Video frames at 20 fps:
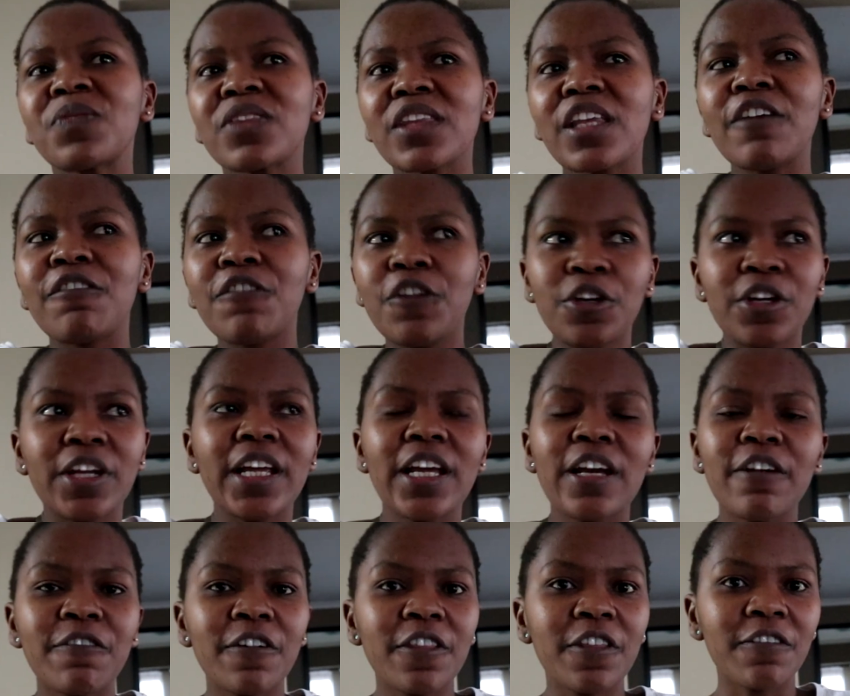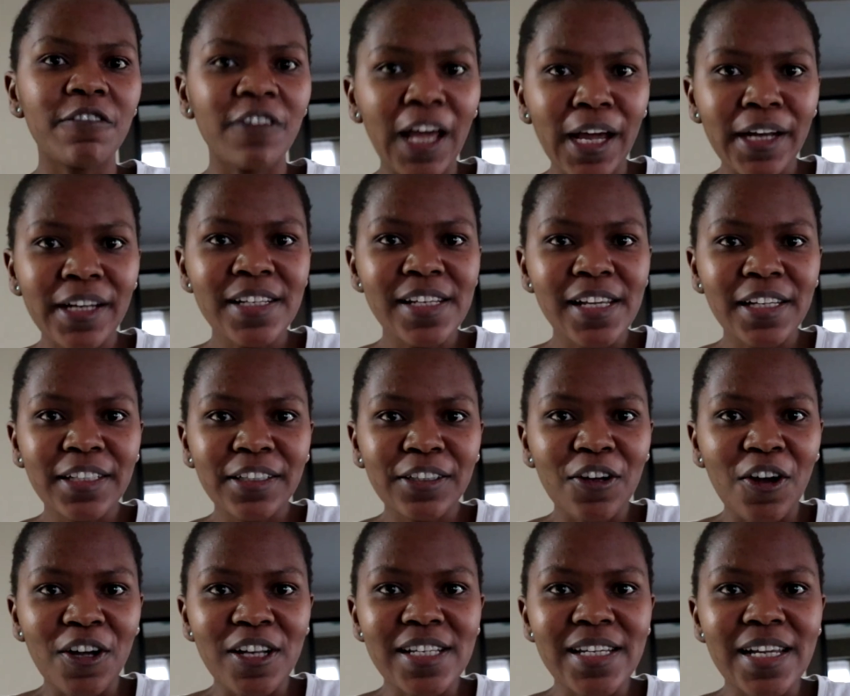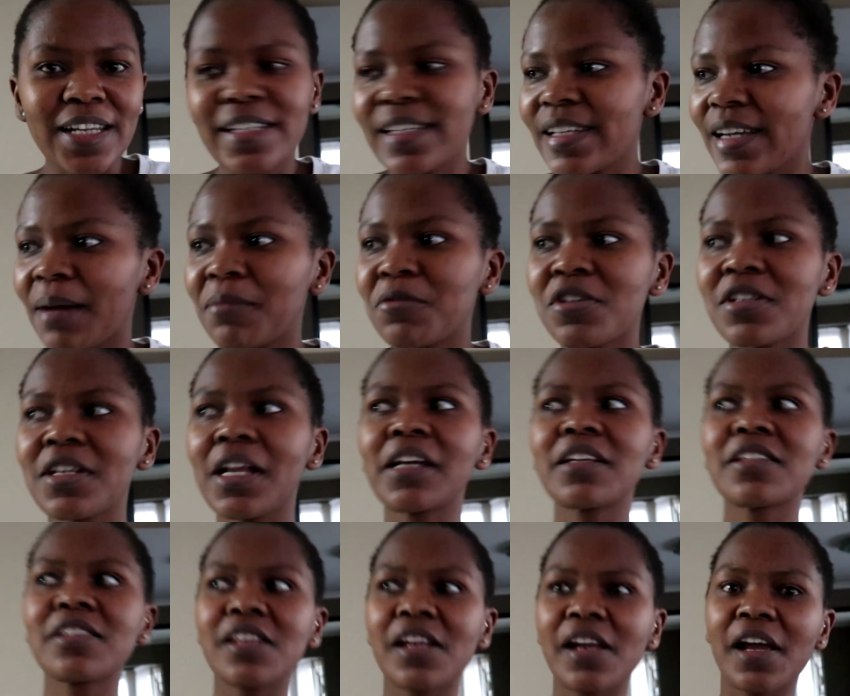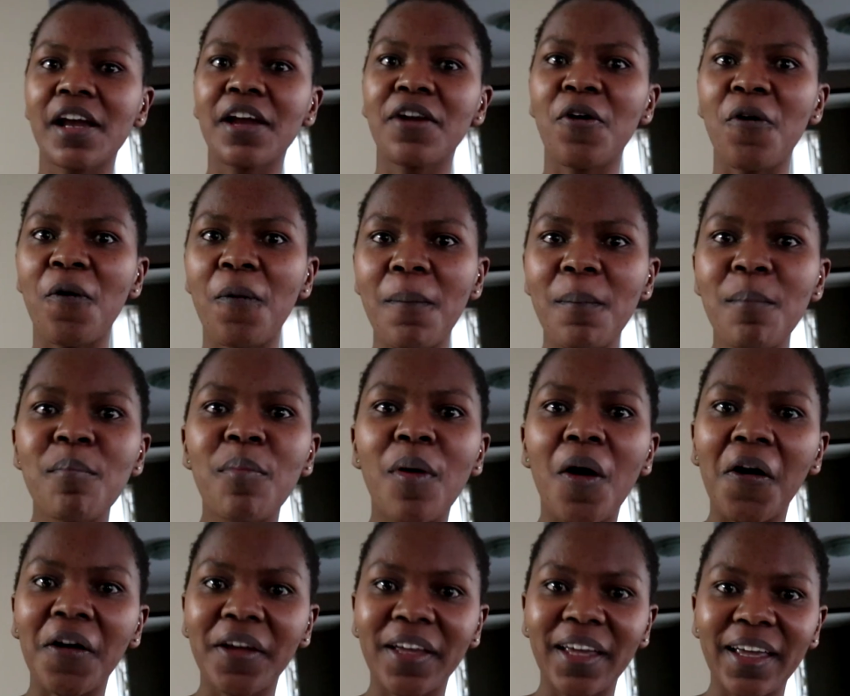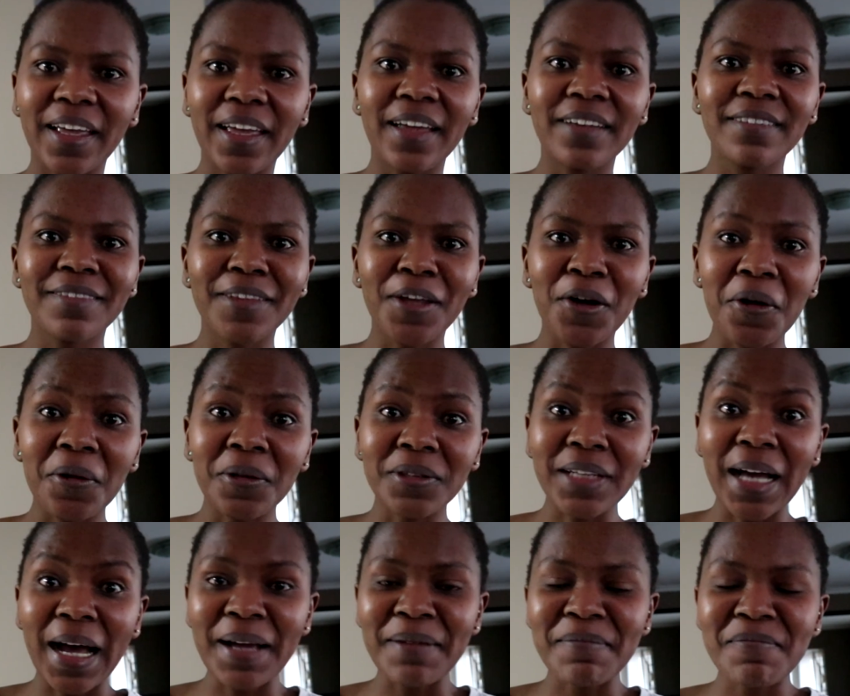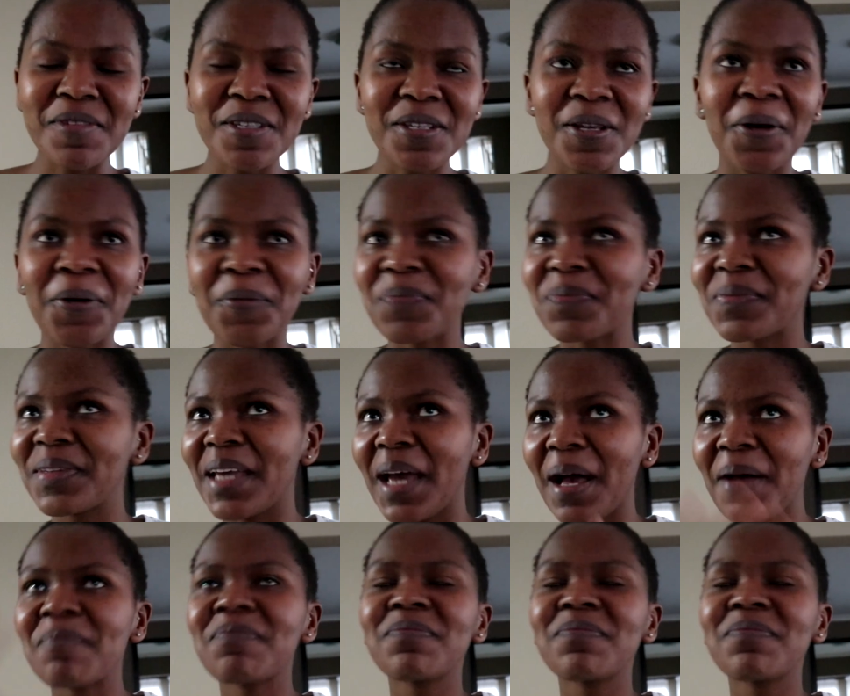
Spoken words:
if you're here for the flight attendant content and I'm just like sitting at home parking it the whole time. So yeah,